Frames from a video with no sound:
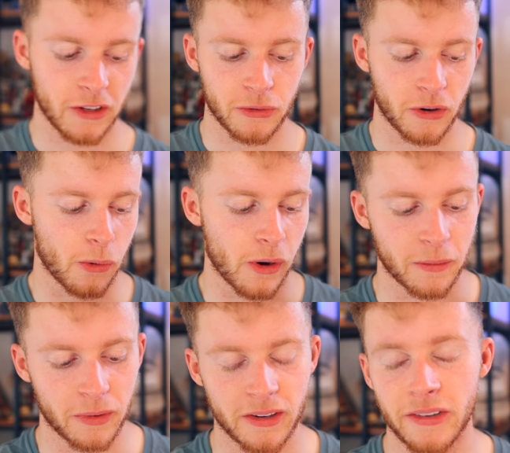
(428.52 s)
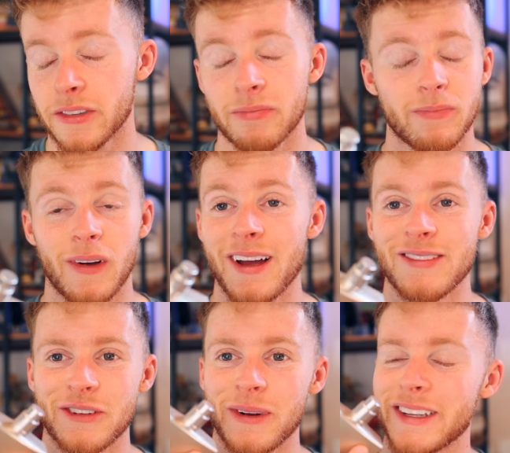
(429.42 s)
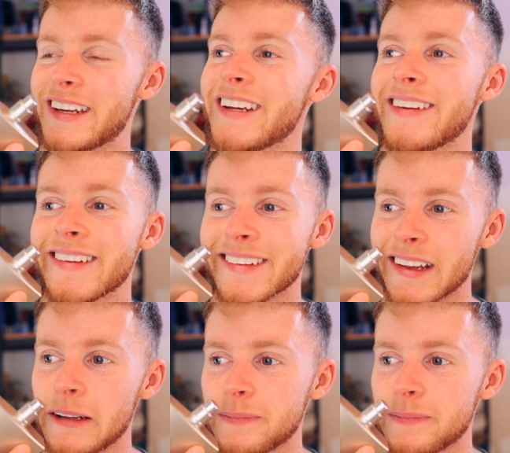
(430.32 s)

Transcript: this one quick because I haven't smelled it in ages.